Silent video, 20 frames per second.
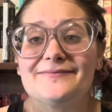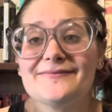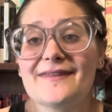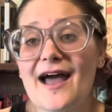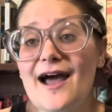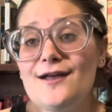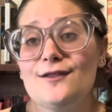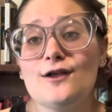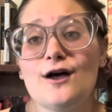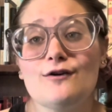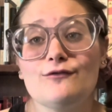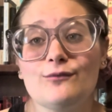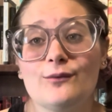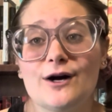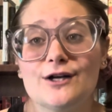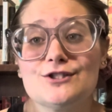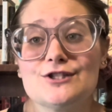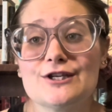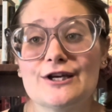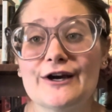I love
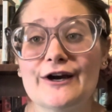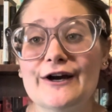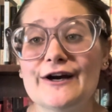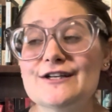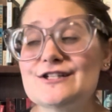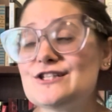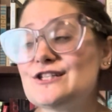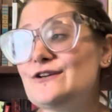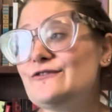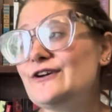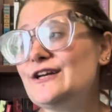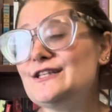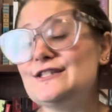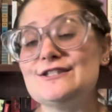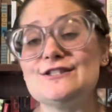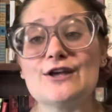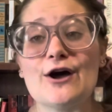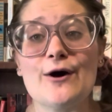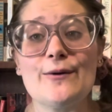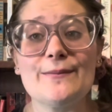watching her. She reads
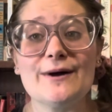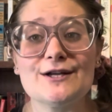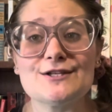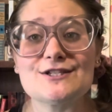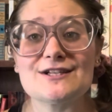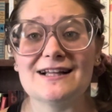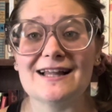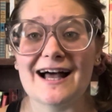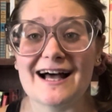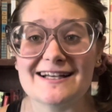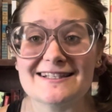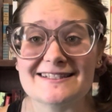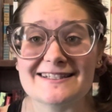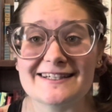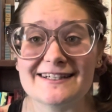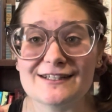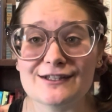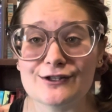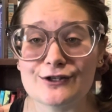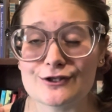so much
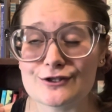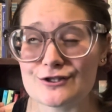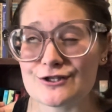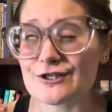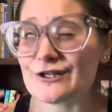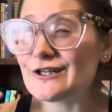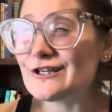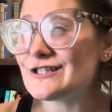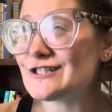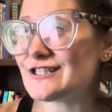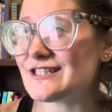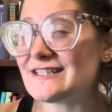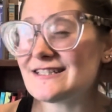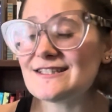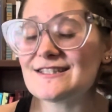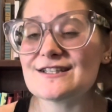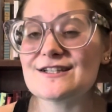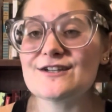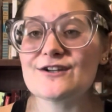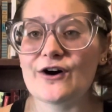classic literature. She's
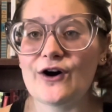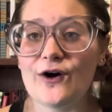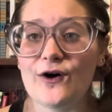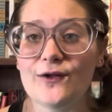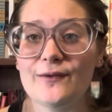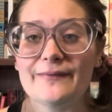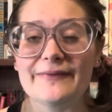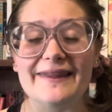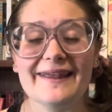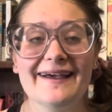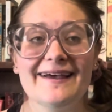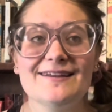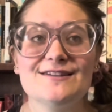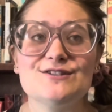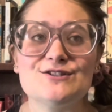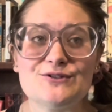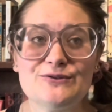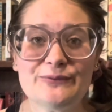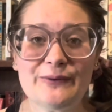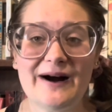a doll
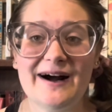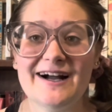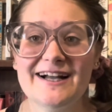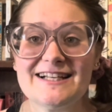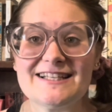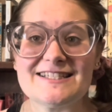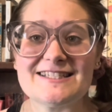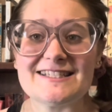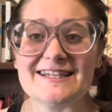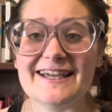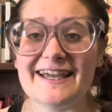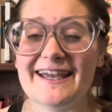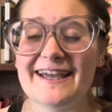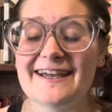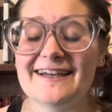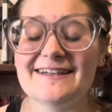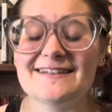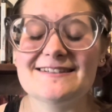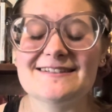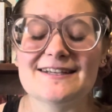to watch, and